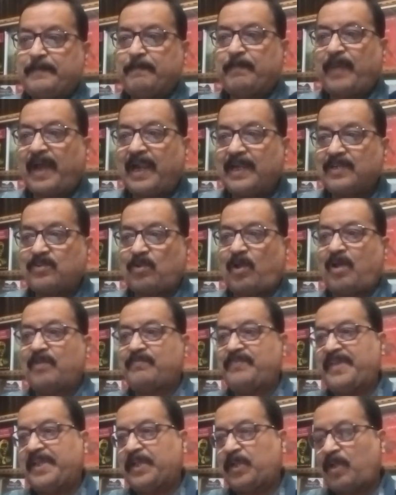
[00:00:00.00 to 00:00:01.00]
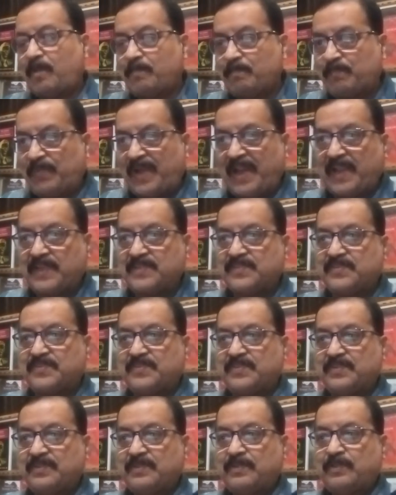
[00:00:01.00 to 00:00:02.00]
part of a
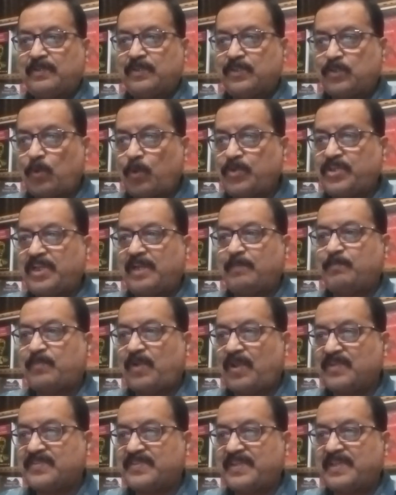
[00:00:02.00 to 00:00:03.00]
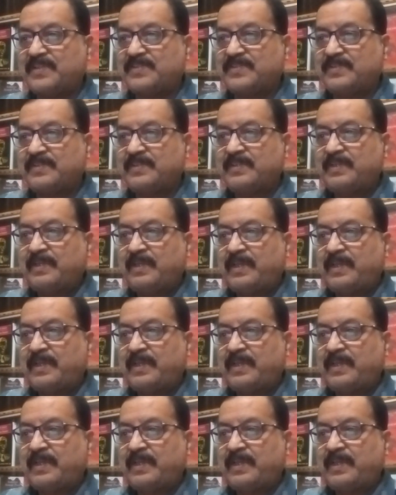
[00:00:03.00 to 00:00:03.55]
complex social process,